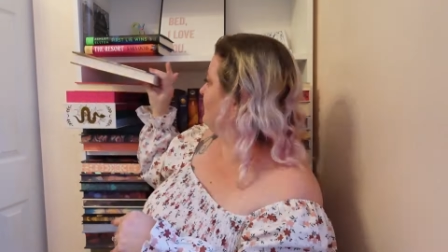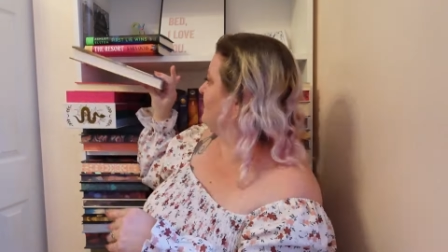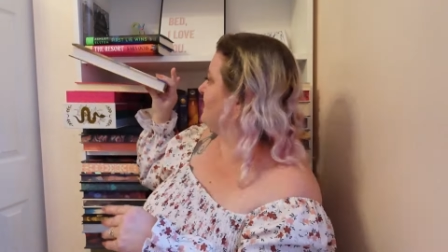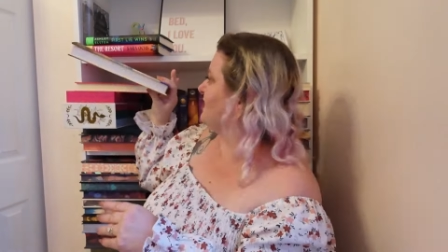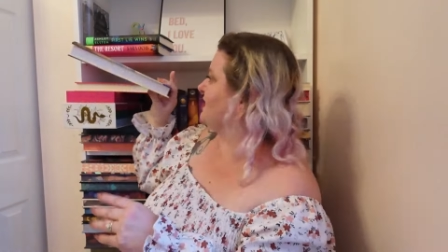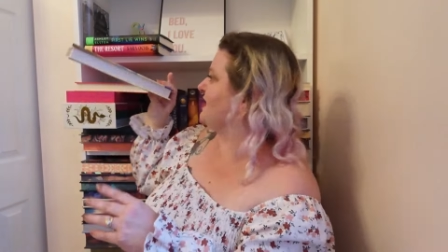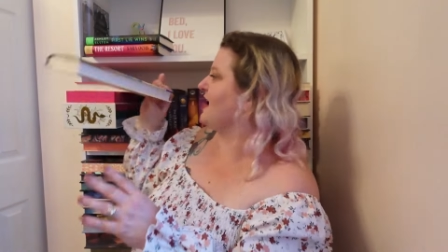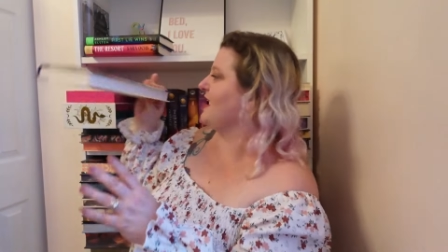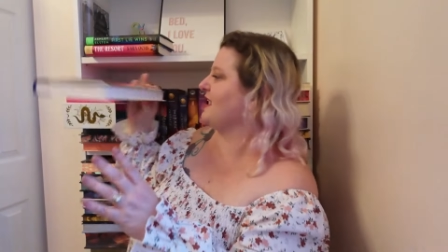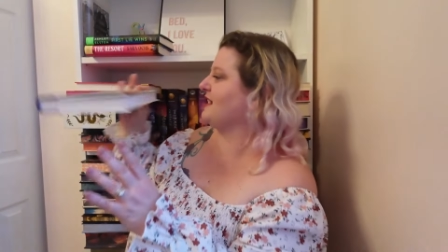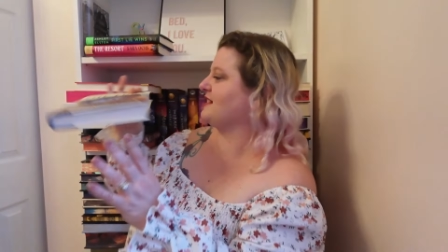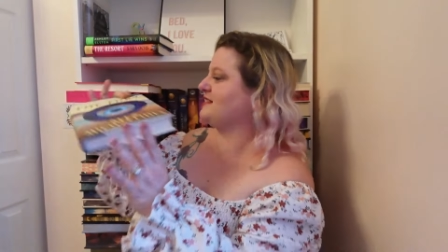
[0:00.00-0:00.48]

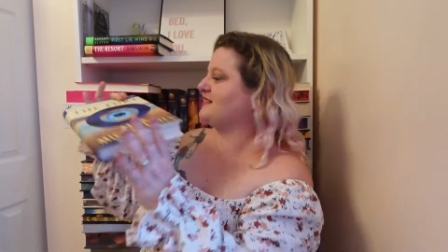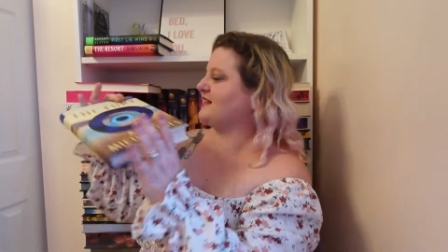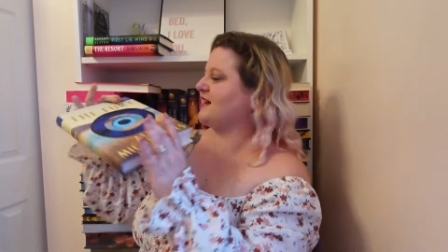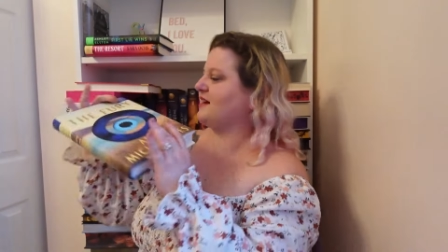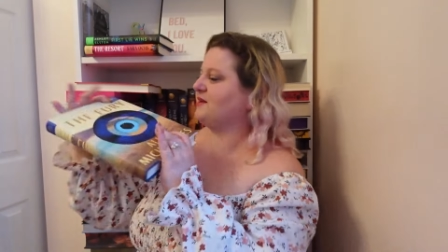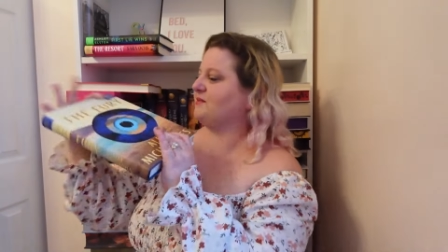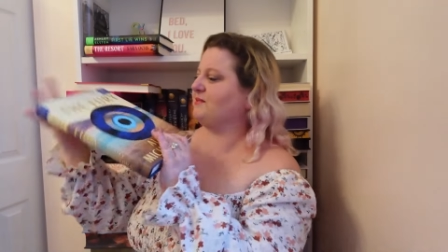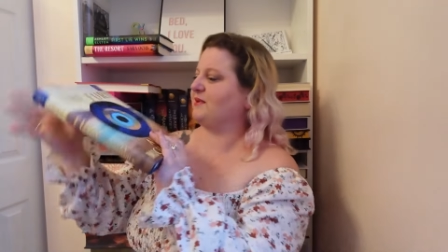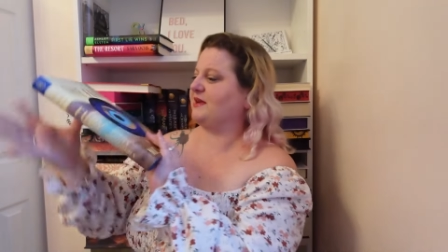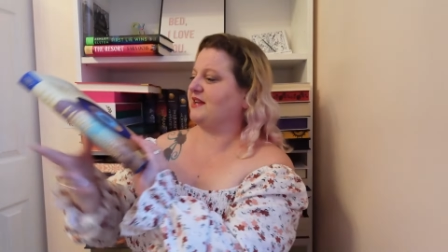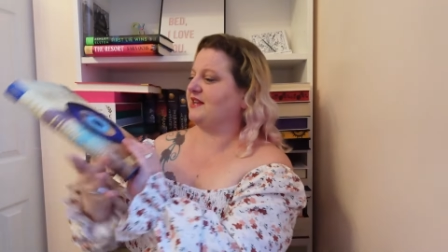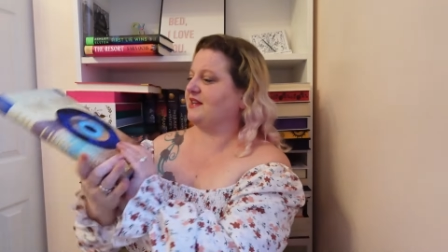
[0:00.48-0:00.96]
Next
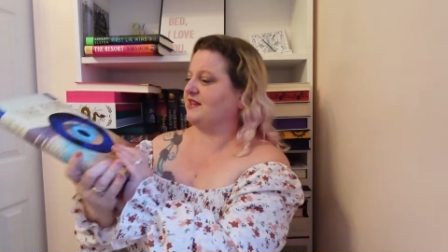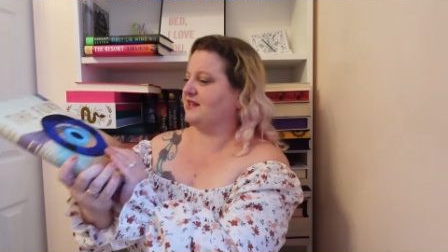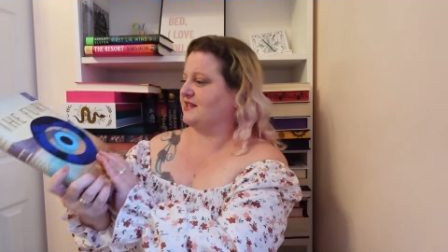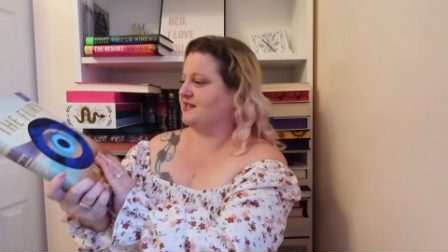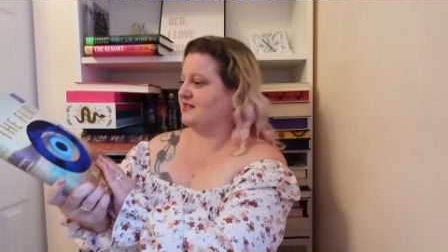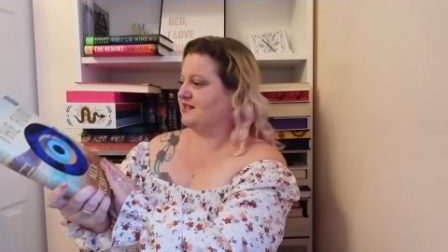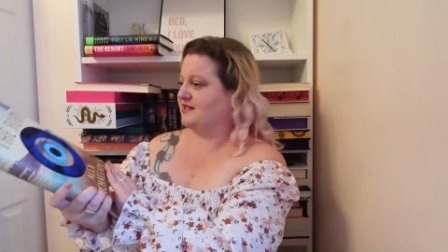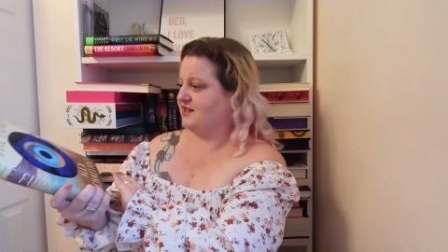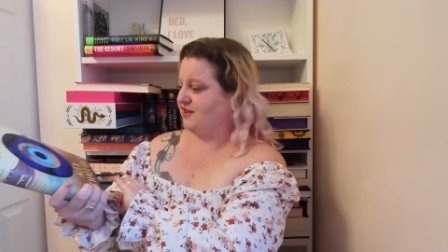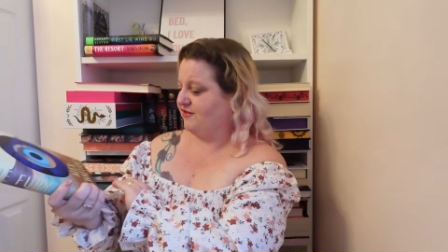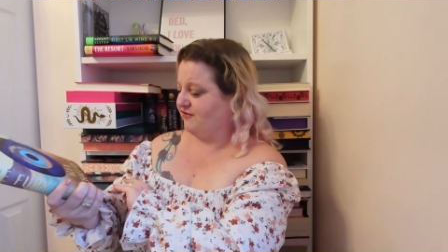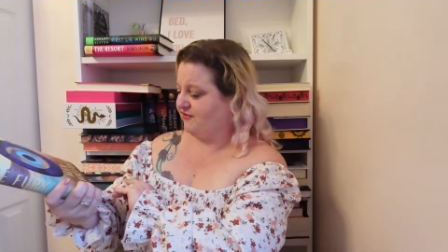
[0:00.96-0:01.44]
up
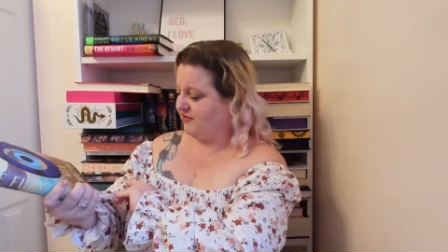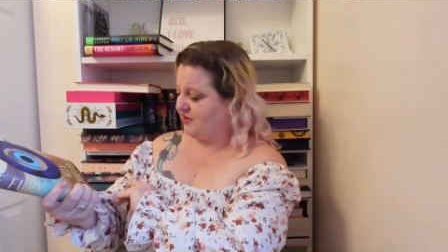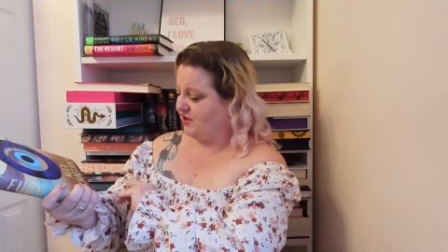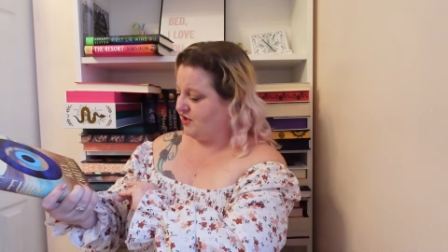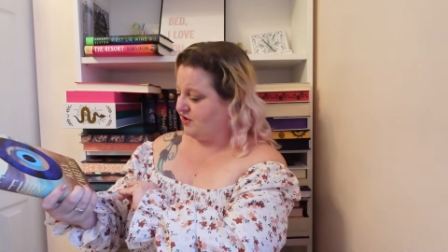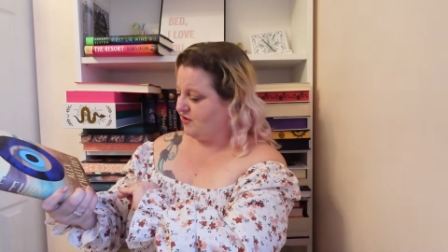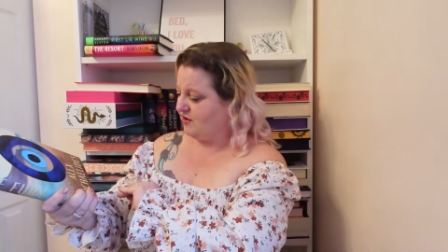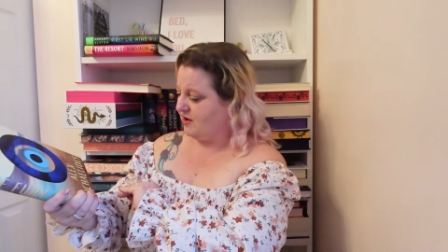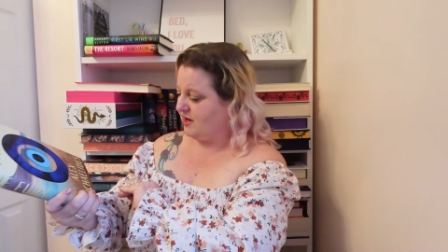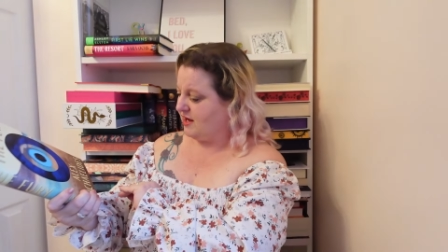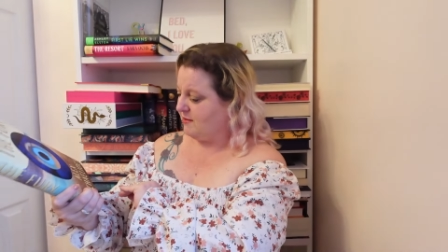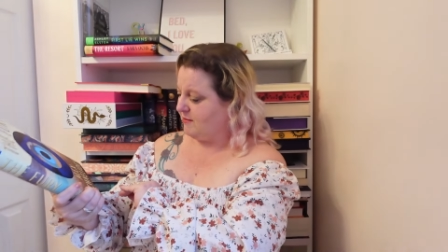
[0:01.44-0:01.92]
is The
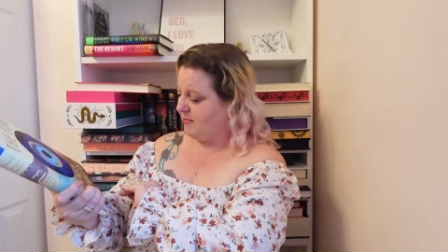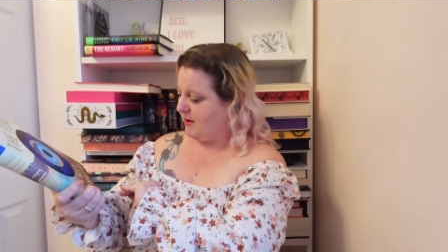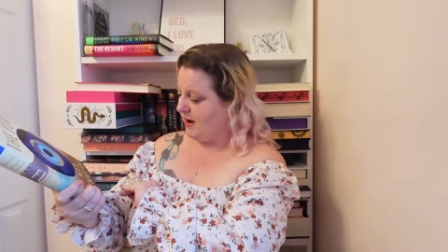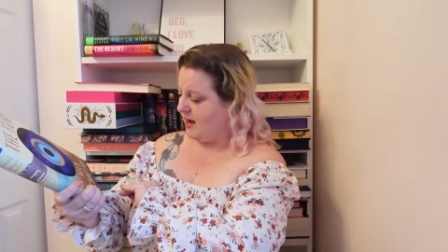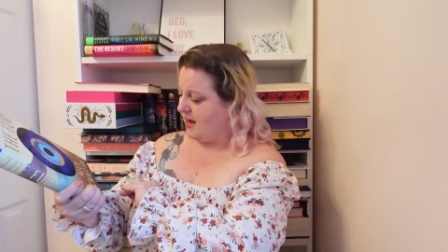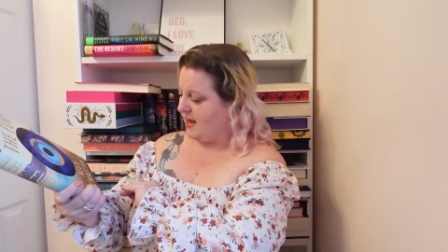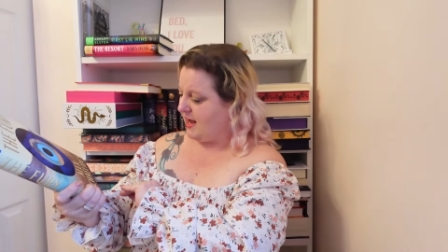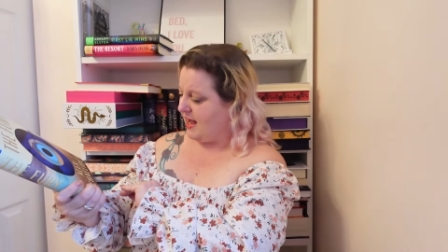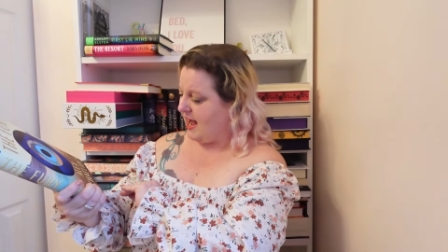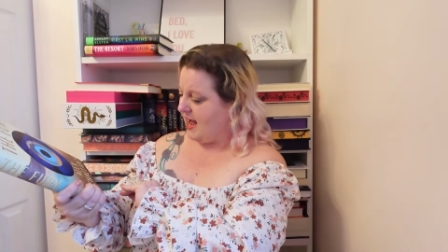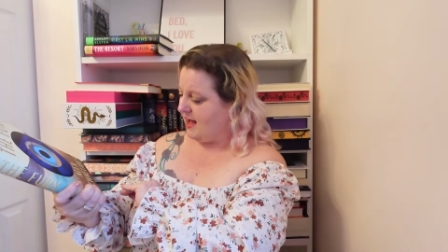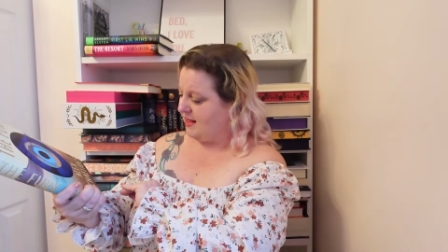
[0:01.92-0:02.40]
Fury
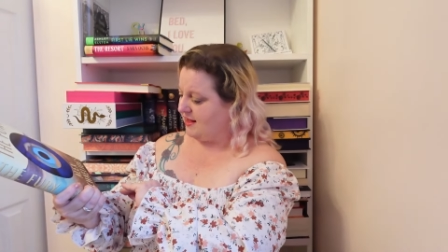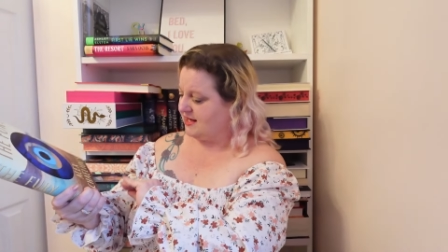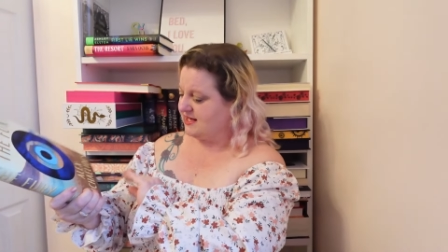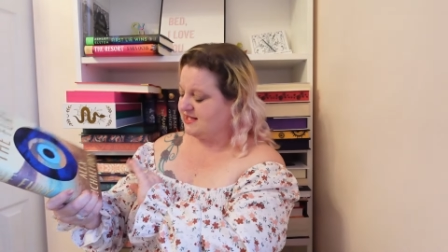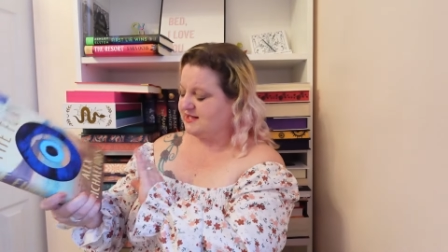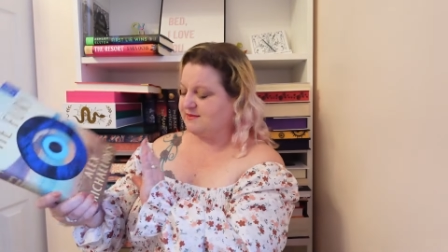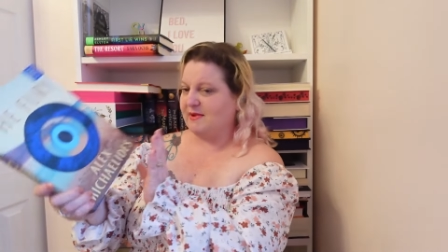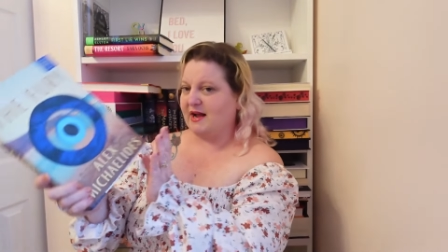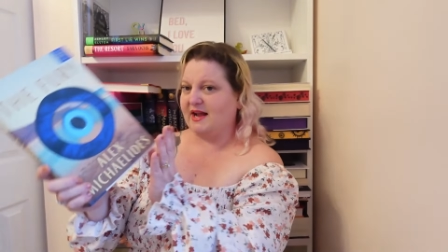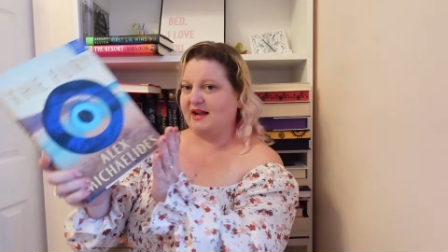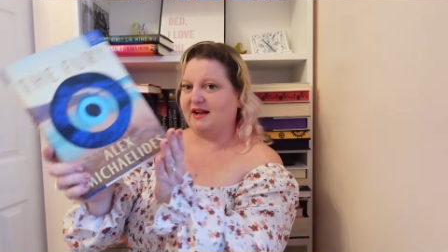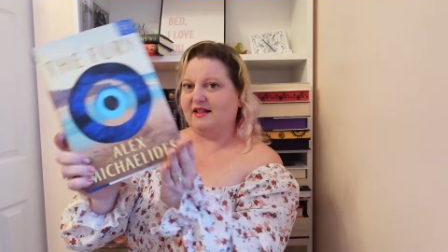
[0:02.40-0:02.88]
by Alex
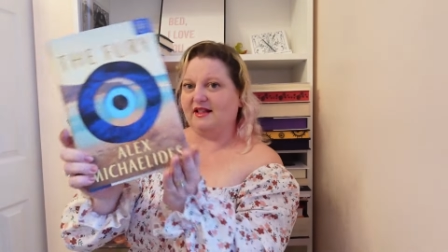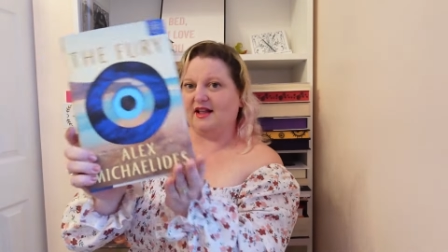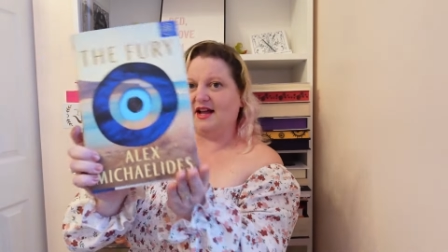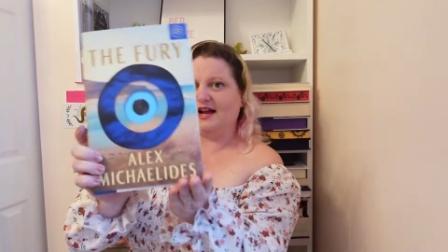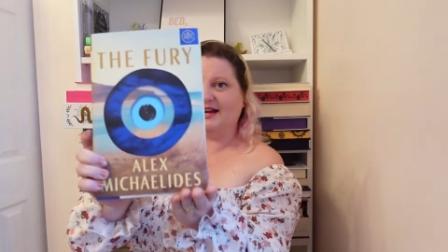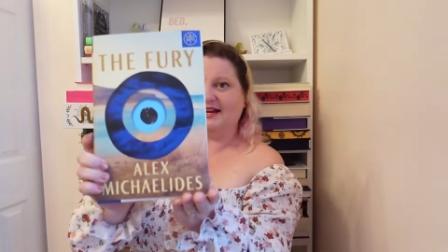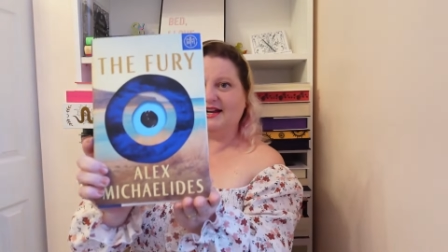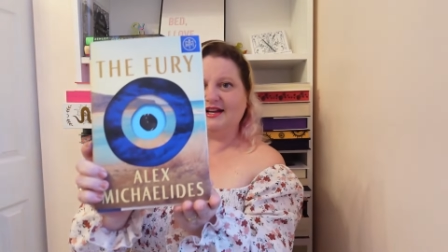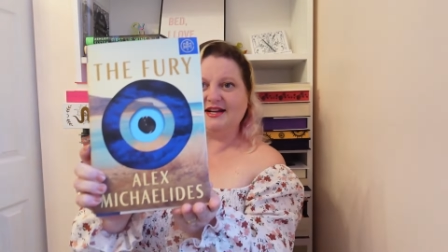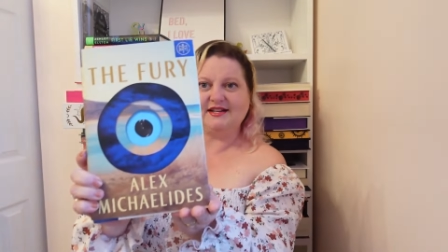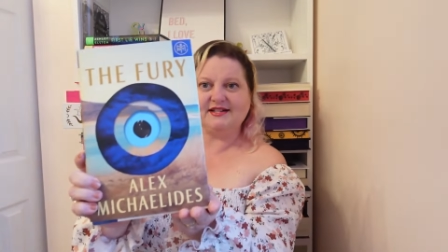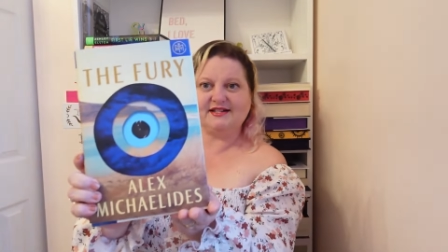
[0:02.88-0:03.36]

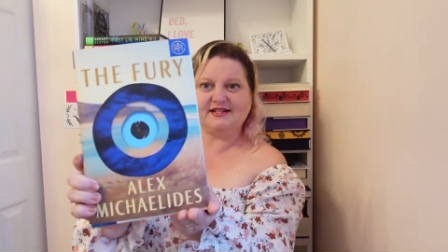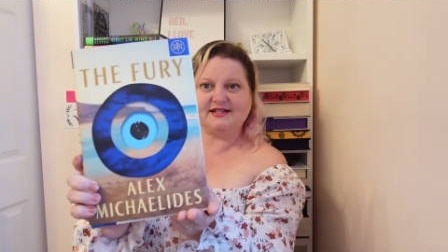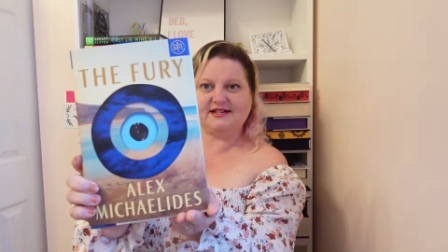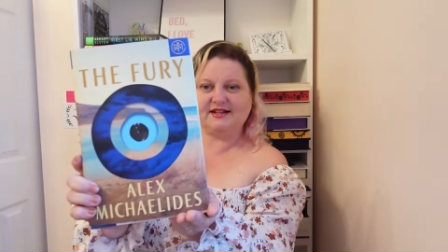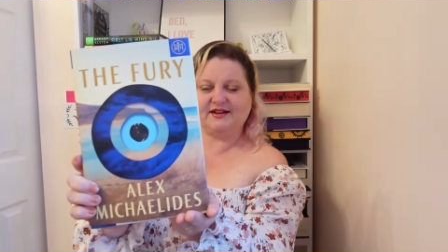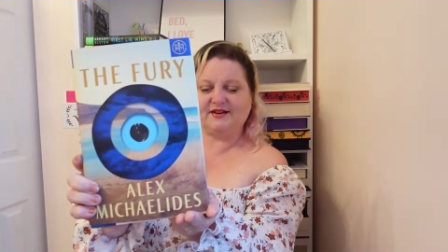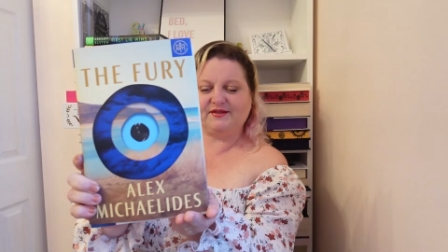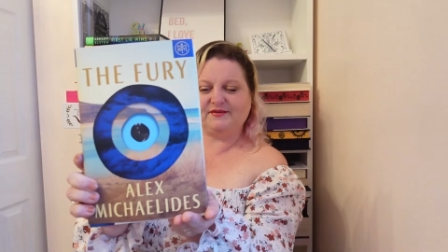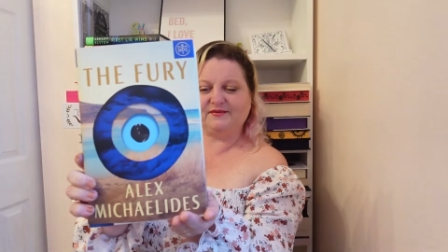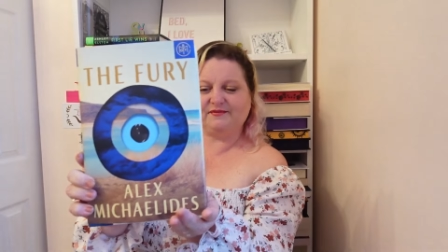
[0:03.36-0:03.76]
Michaelides.